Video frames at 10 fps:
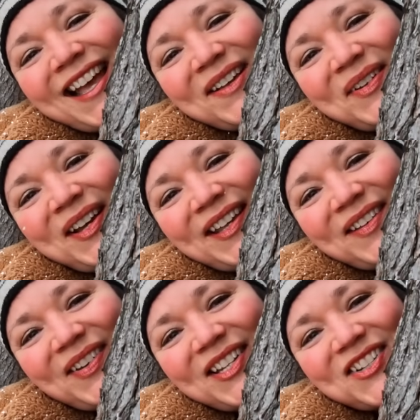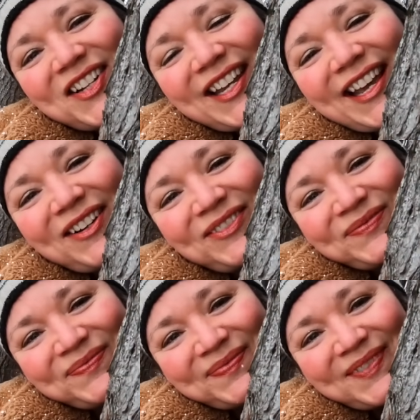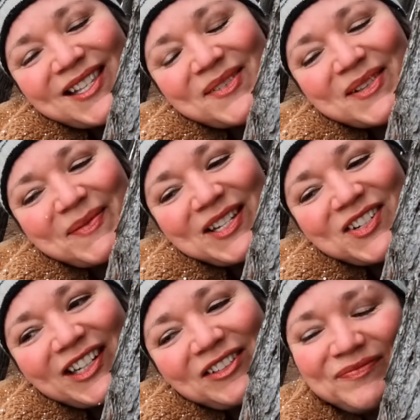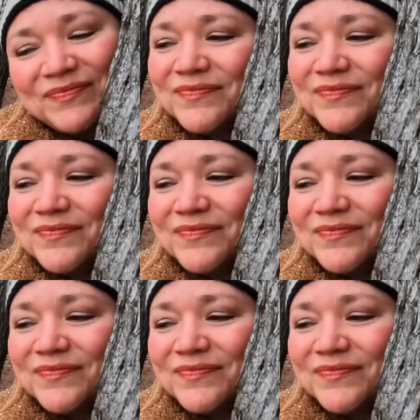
I'm hugging my tree now. This was my tree.